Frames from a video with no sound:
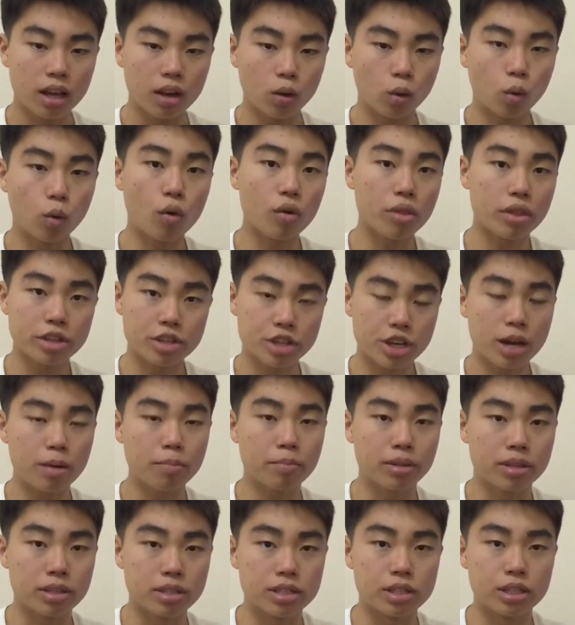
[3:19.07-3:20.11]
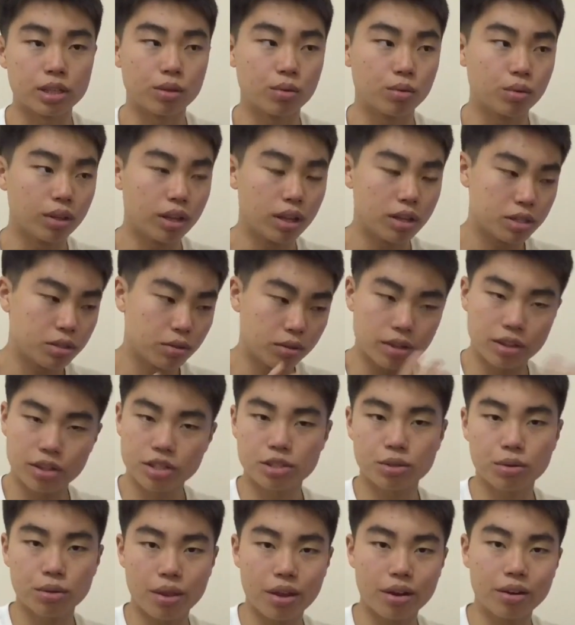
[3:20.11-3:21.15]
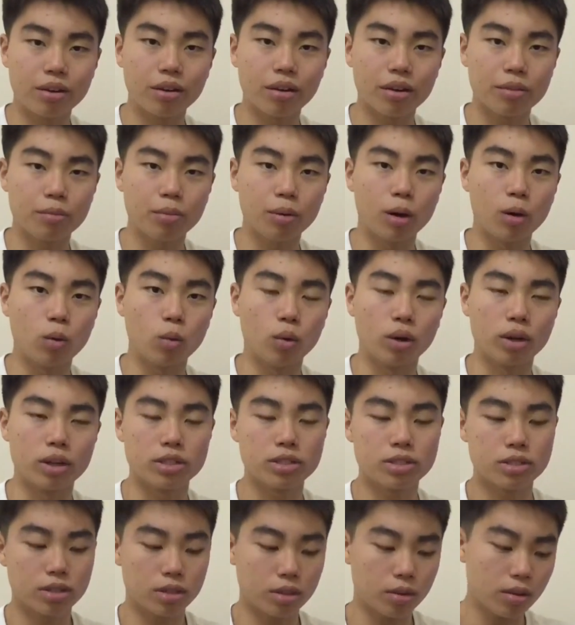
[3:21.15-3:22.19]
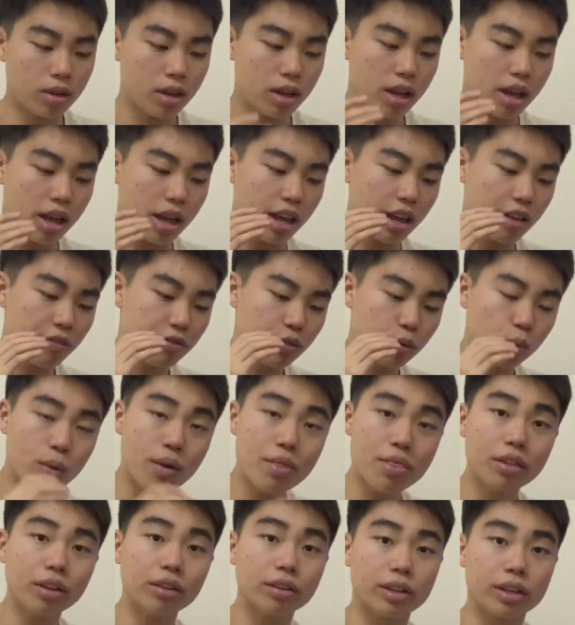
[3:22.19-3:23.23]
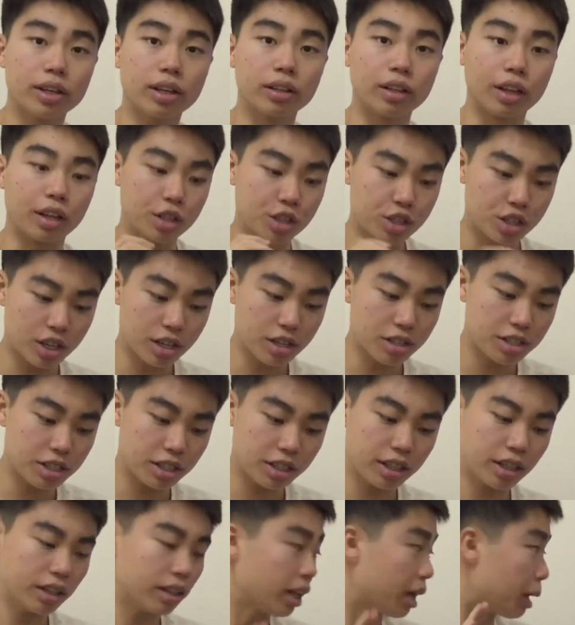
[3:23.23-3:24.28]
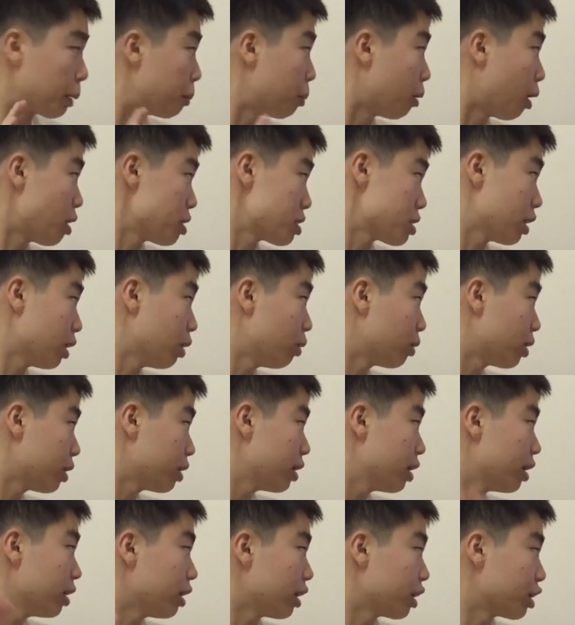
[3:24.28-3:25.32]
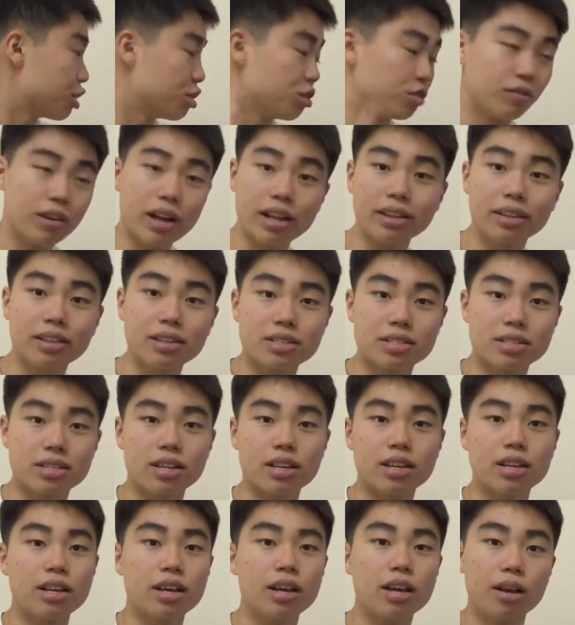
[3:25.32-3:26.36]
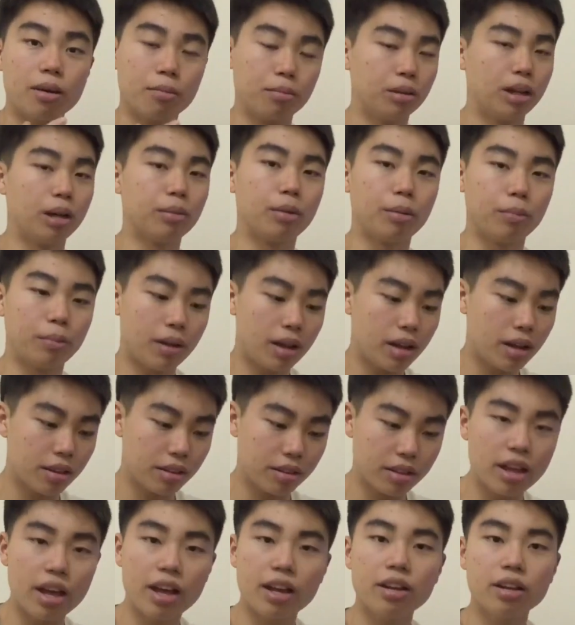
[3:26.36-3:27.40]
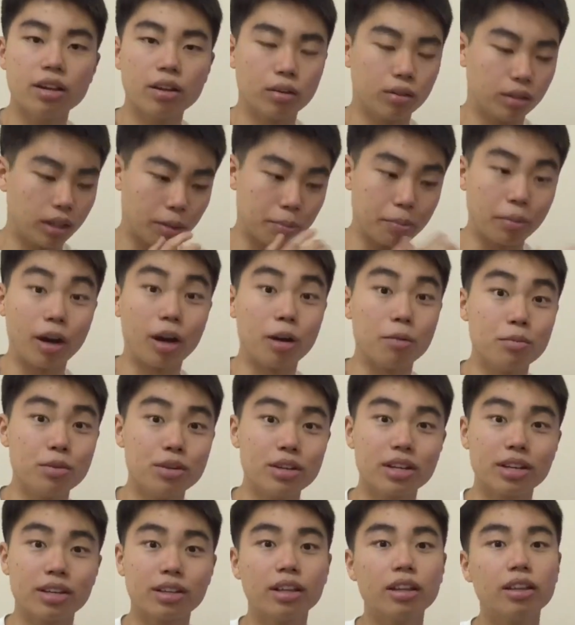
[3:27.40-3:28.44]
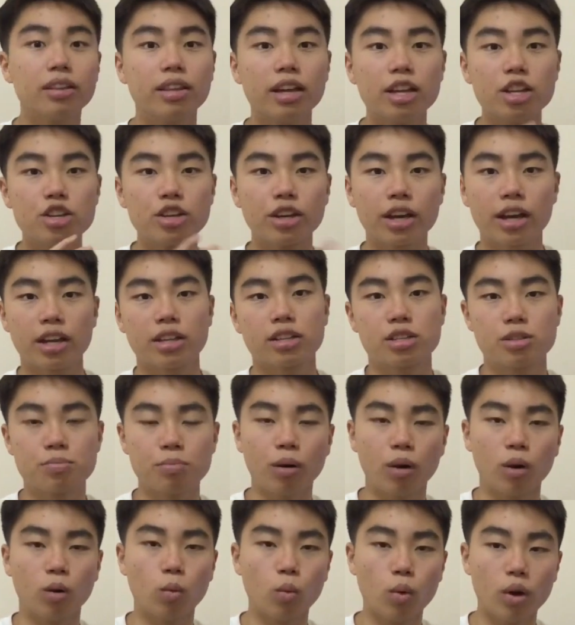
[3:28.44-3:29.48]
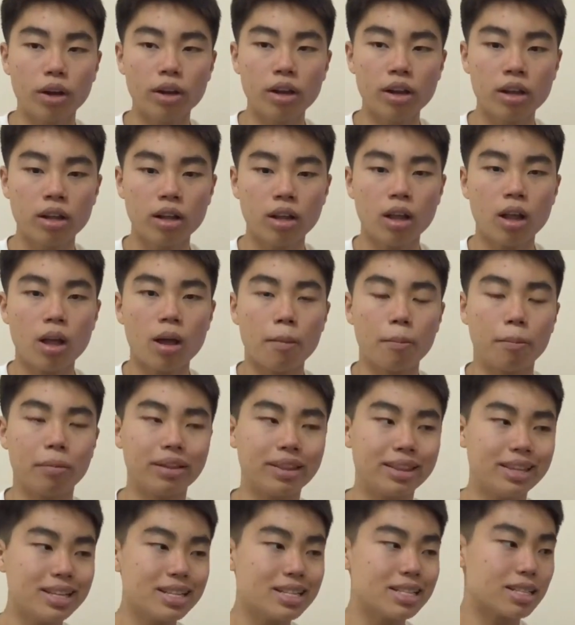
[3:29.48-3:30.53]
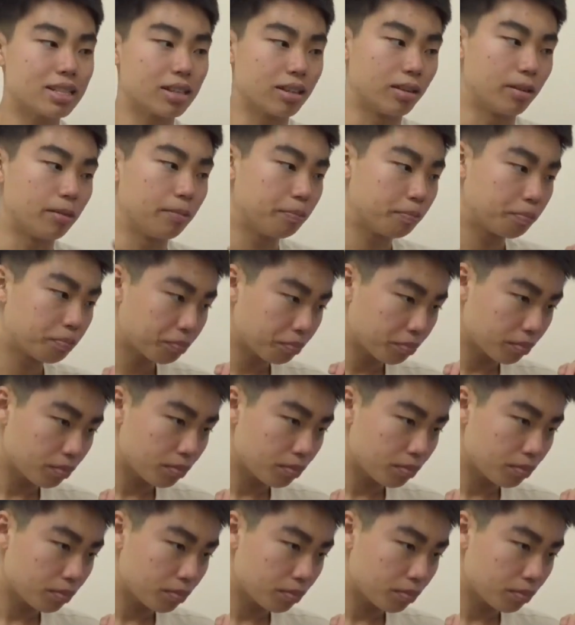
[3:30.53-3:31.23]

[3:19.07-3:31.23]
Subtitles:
or the Champions League, so they're not in pot 1. So if you win the league, like Chelsea did, like Barcelona did, like Juventus did, blah blah blah, then like Bayern Munich did, then you get into pot 1. But this year,